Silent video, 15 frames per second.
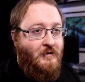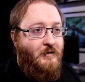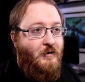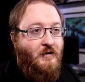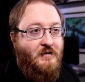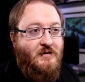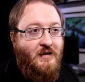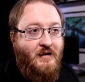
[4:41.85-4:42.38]
you
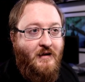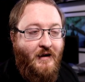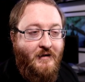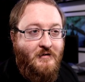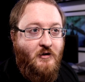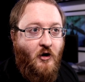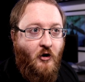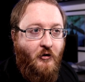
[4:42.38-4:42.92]
can see
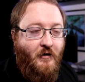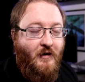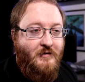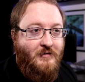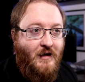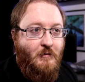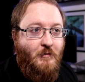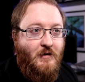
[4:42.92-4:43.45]
his current
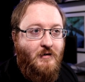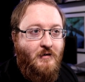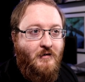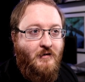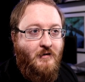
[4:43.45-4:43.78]
assignment